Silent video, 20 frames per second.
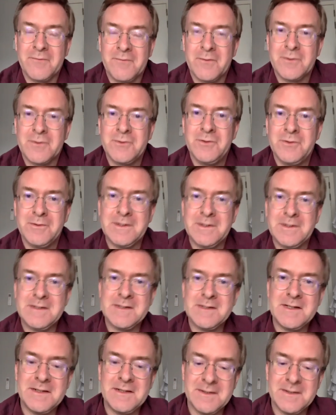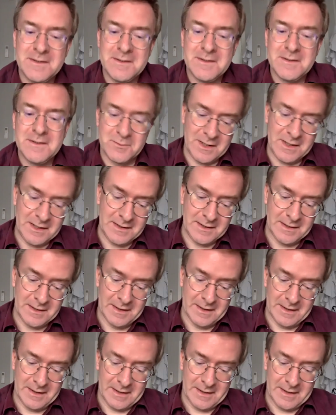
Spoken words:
What do you consider to be